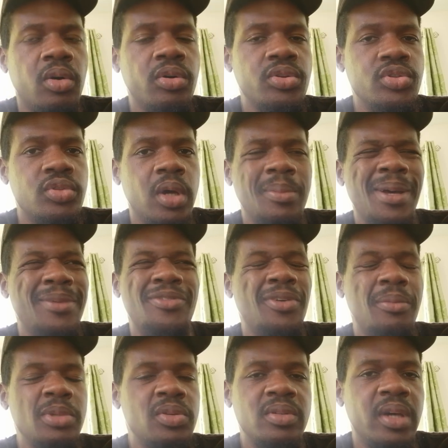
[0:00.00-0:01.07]
country. I'm not
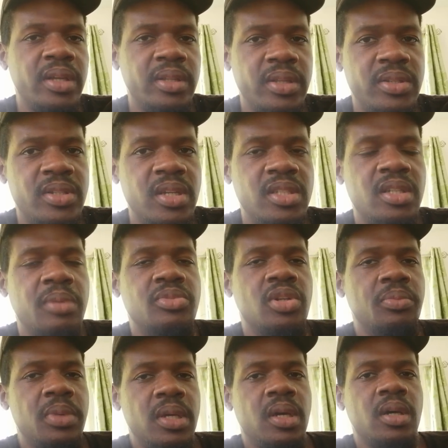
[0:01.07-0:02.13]
from the United States. I'm
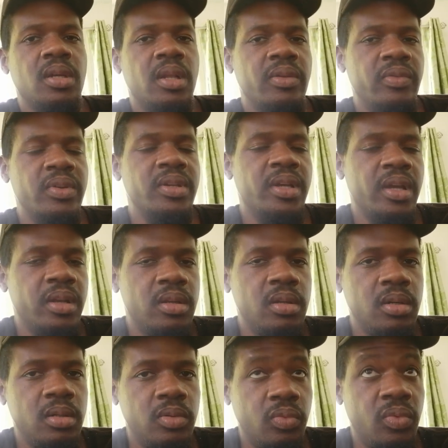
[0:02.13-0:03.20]
Jamaican. I live in
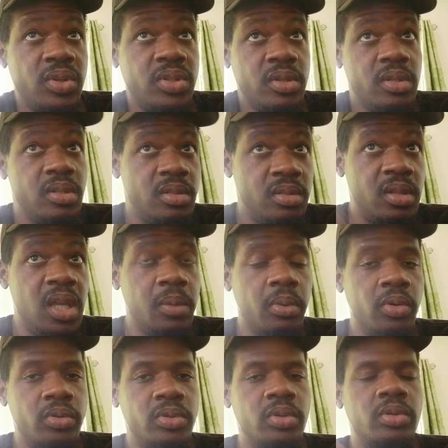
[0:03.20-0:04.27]
Canada, which is
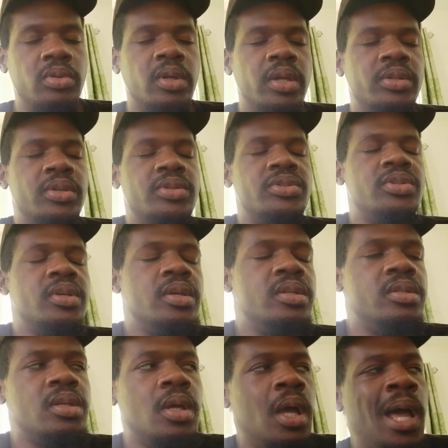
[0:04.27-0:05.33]
neighborhood to the United
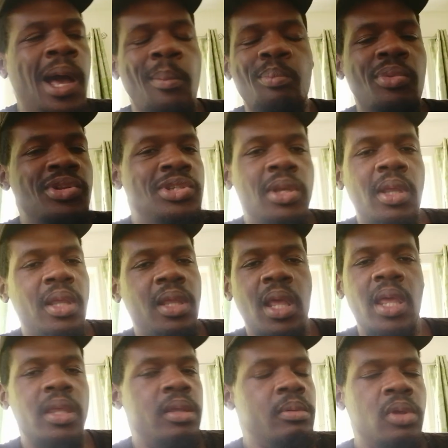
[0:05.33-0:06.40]
States. But
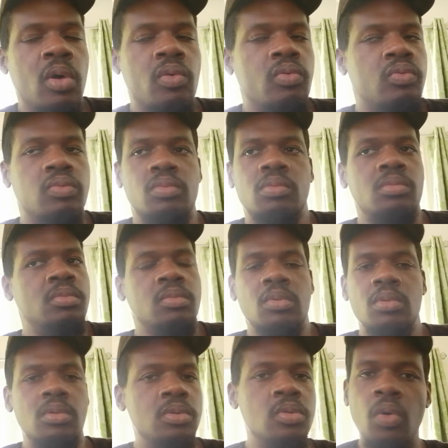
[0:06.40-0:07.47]
yo,
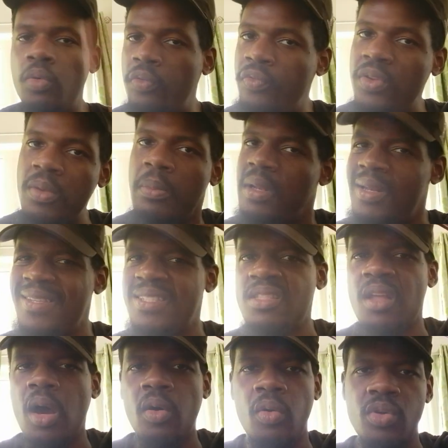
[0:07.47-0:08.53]
no female is
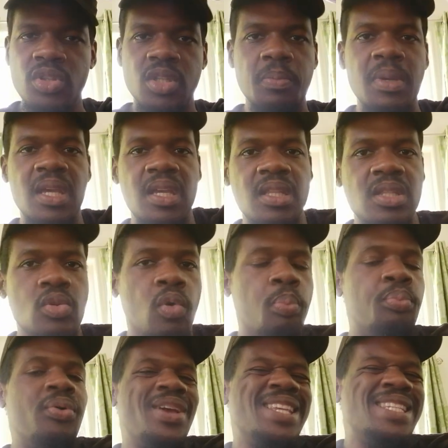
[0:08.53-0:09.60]
not going to be in no
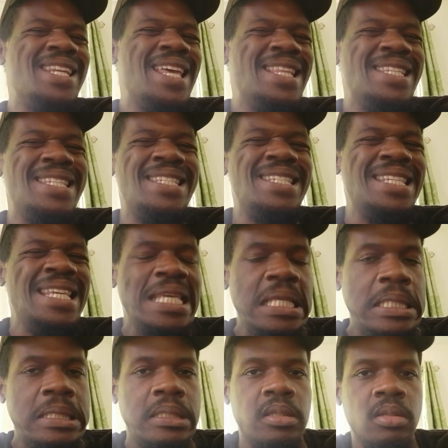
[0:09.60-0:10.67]
president's
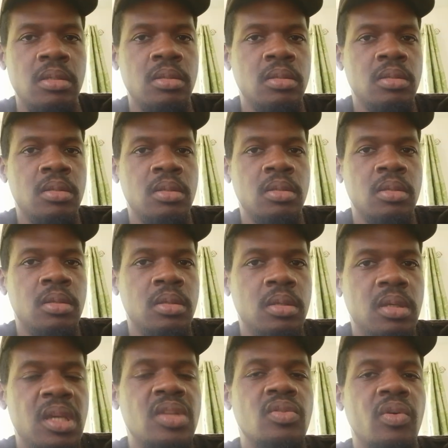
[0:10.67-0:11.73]
seat
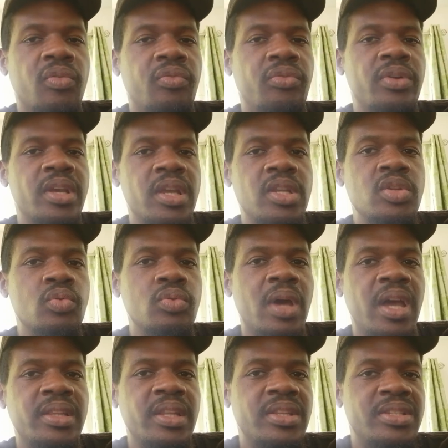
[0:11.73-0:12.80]
in no friggin'
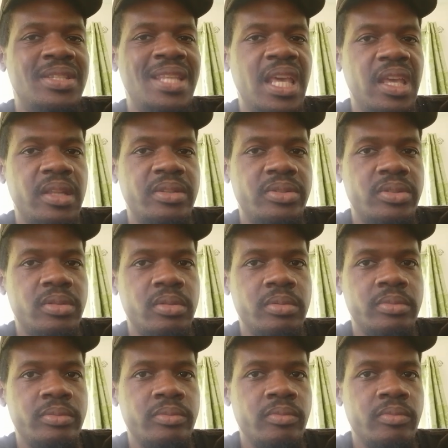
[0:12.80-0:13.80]
United States.